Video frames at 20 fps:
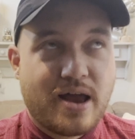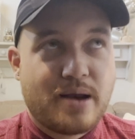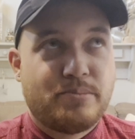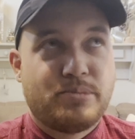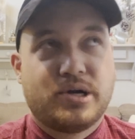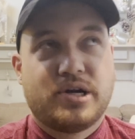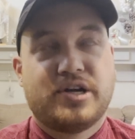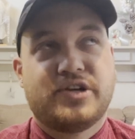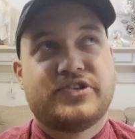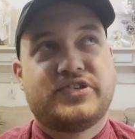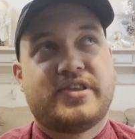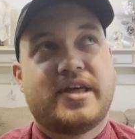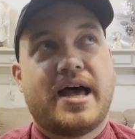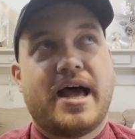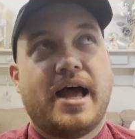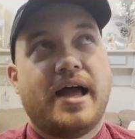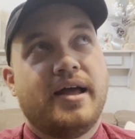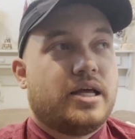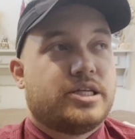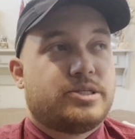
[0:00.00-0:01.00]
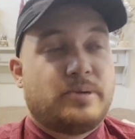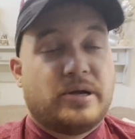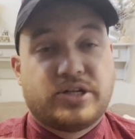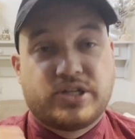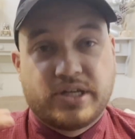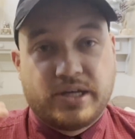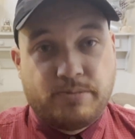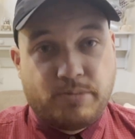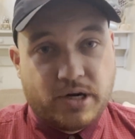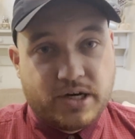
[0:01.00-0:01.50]
of birds
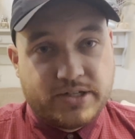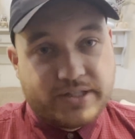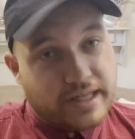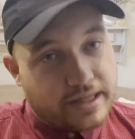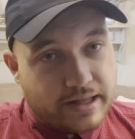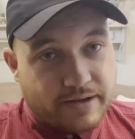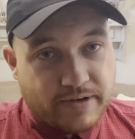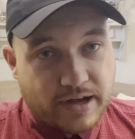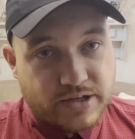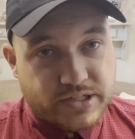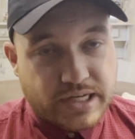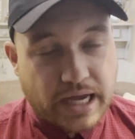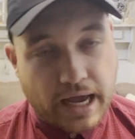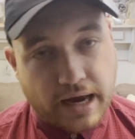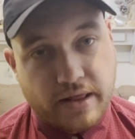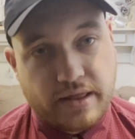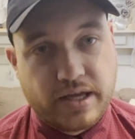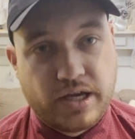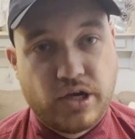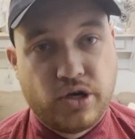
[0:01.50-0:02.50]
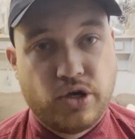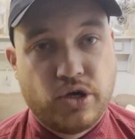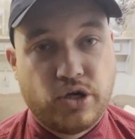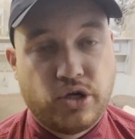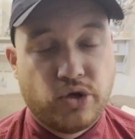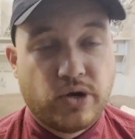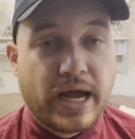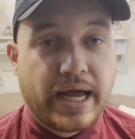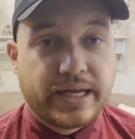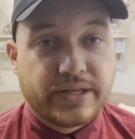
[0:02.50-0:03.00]
especially birds that live outside of the
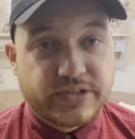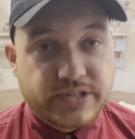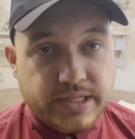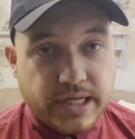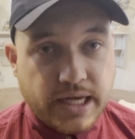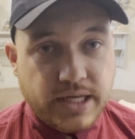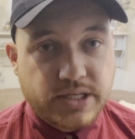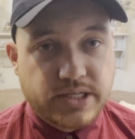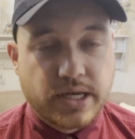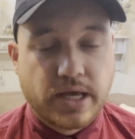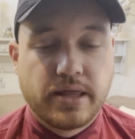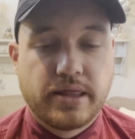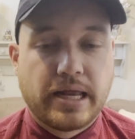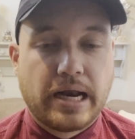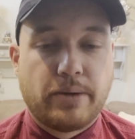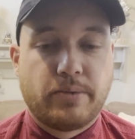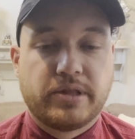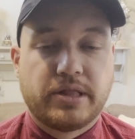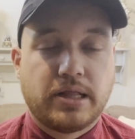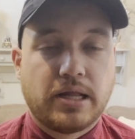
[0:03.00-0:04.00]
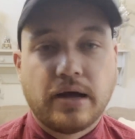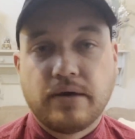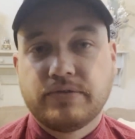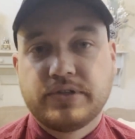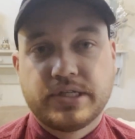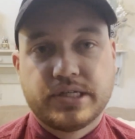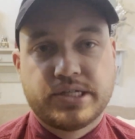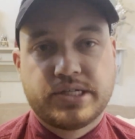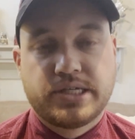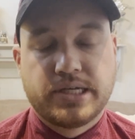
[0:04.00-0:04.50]
United States, that I would love
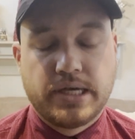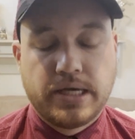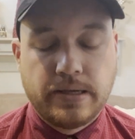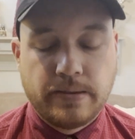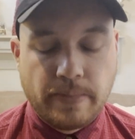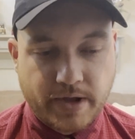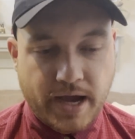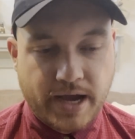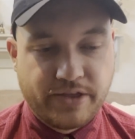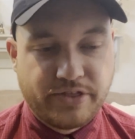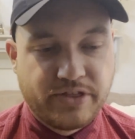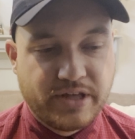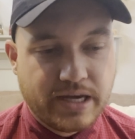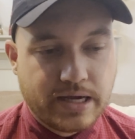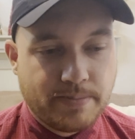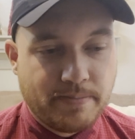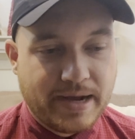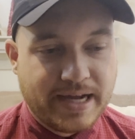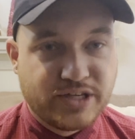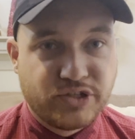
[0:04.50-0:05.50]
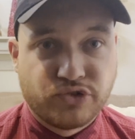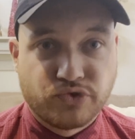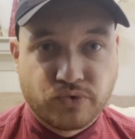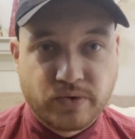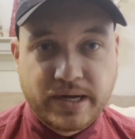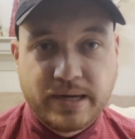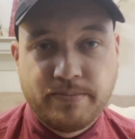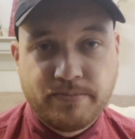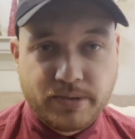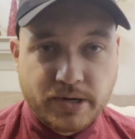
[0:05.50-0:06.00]
to see. I think my
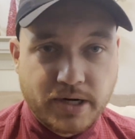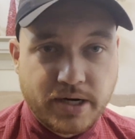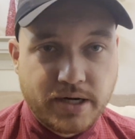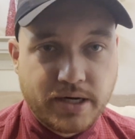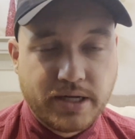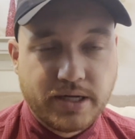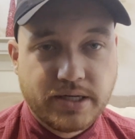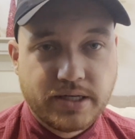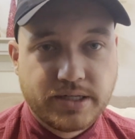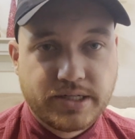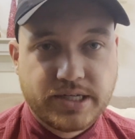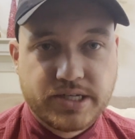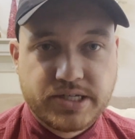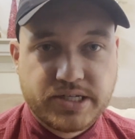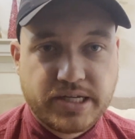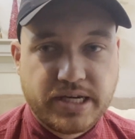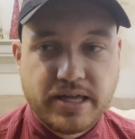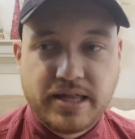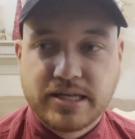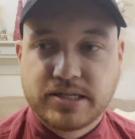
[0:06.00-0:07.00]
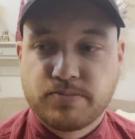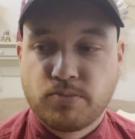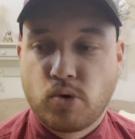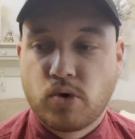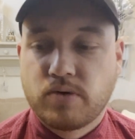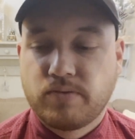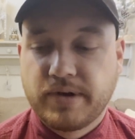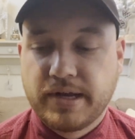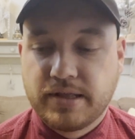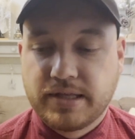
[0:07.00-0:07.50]
dream bird to see that's more
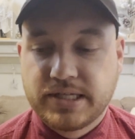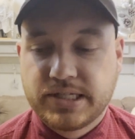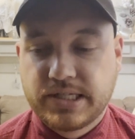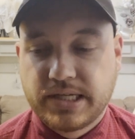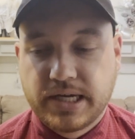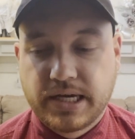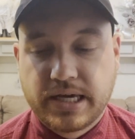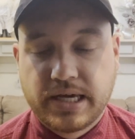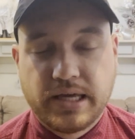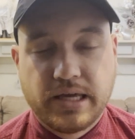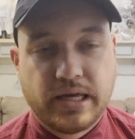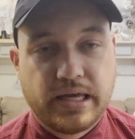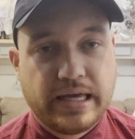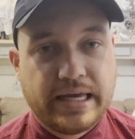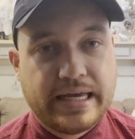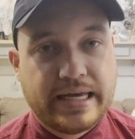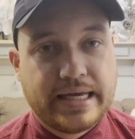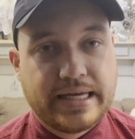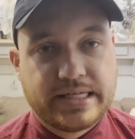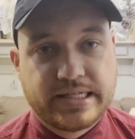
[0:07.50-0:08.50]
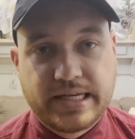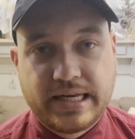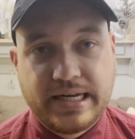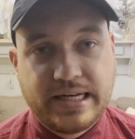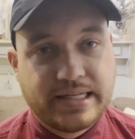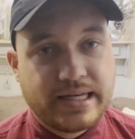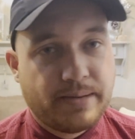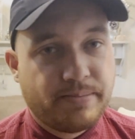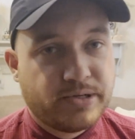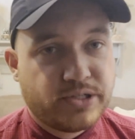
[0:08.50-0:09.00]
realistic is any
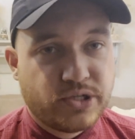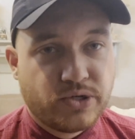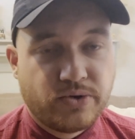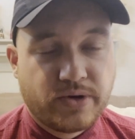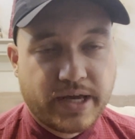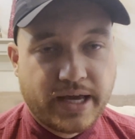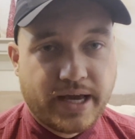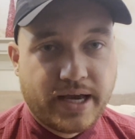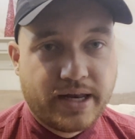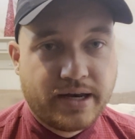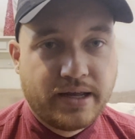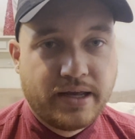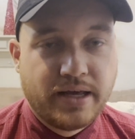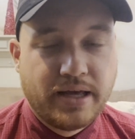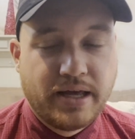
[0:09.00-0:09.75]
type of toucan.